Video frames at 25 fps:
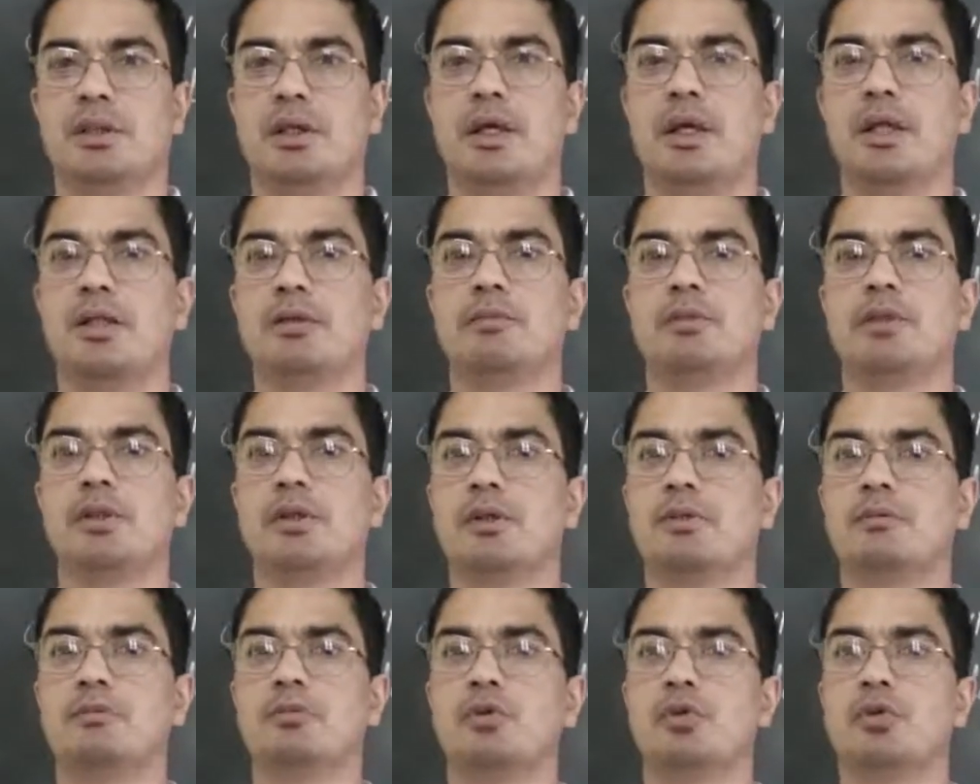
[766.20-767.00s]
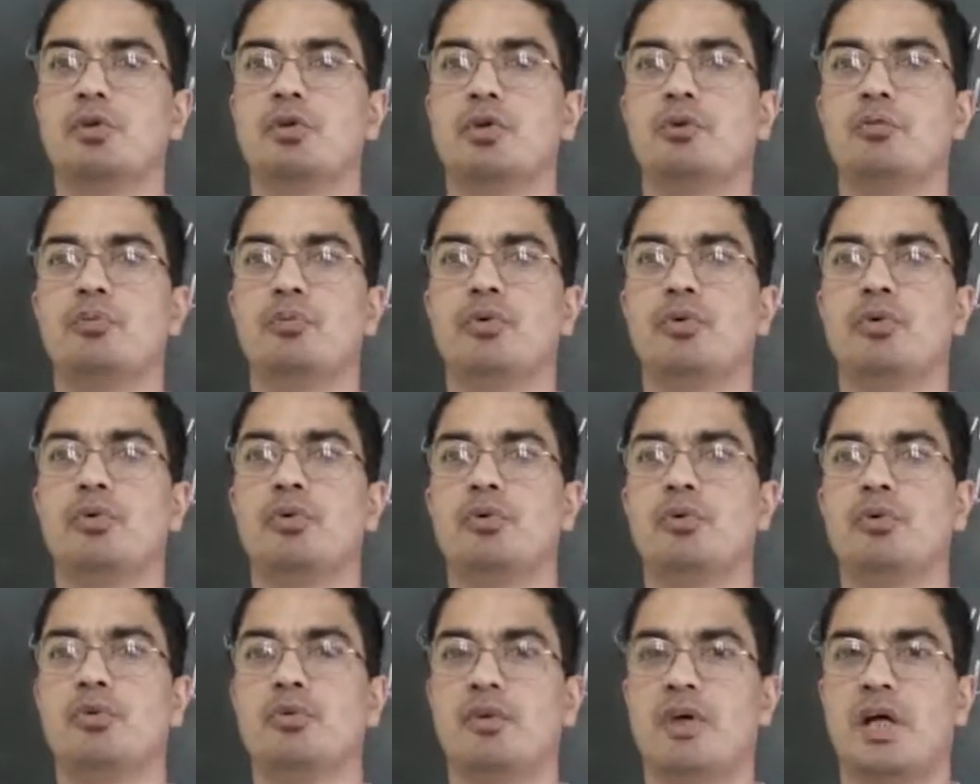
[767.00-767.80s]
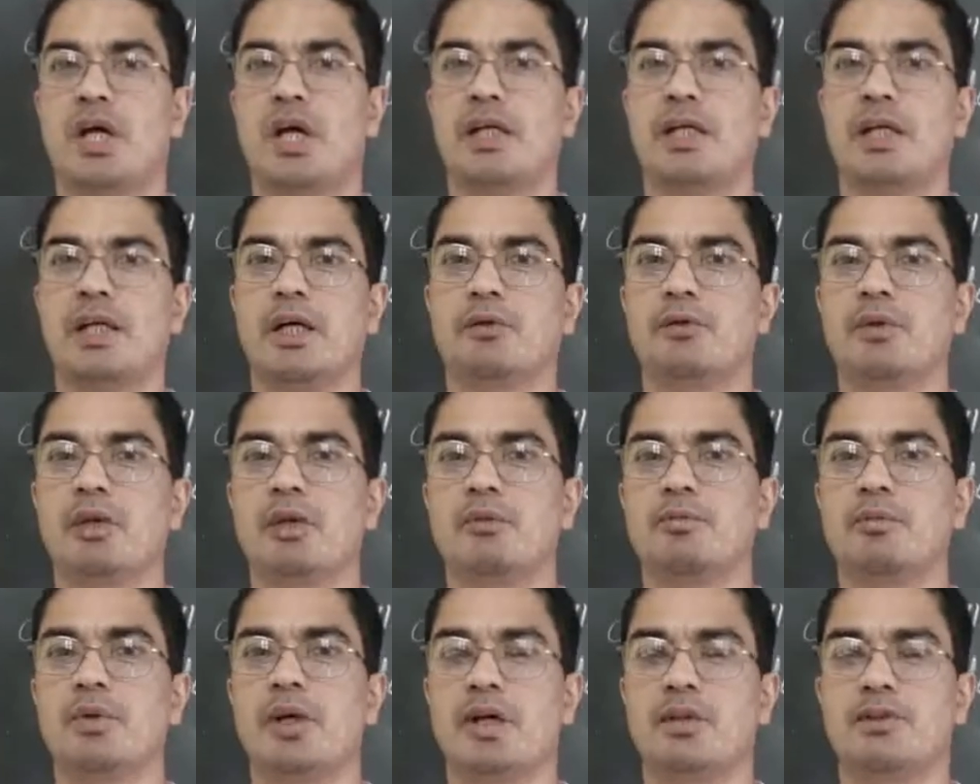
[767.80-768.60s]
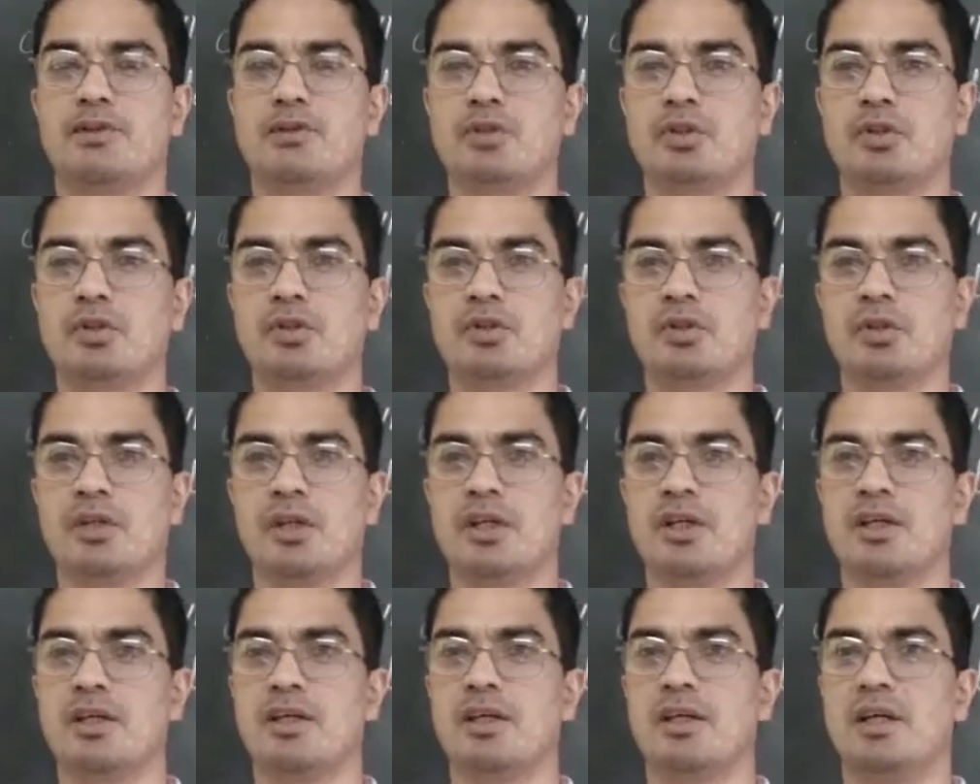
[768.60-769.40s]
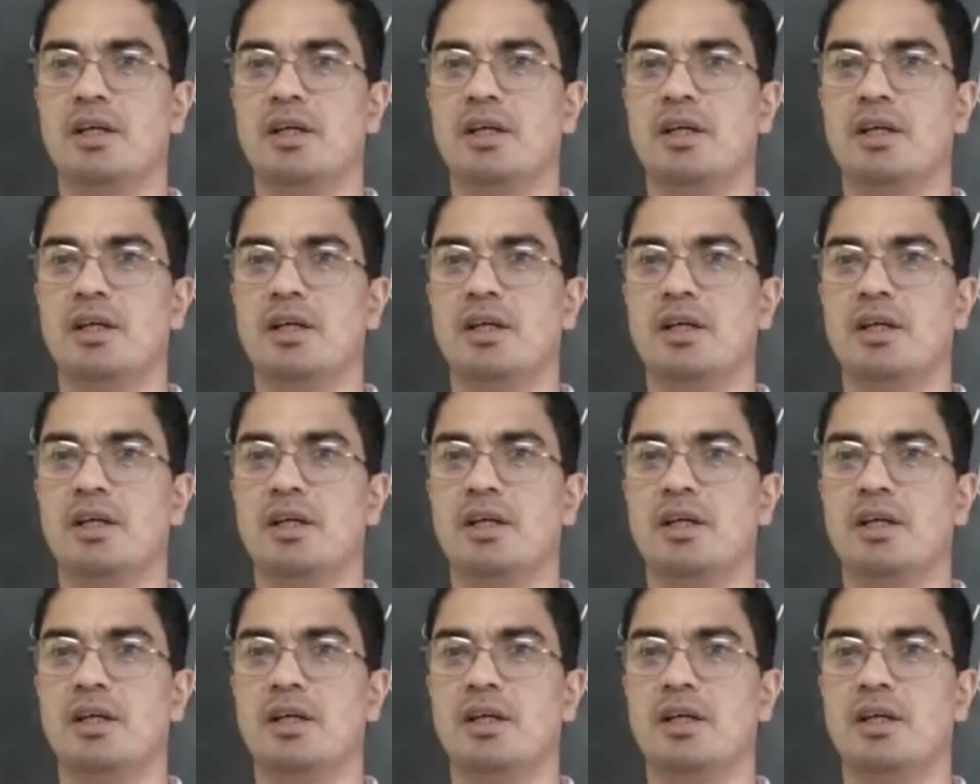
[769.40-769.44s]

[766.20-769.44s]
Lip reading: help them to improve and develop and so on?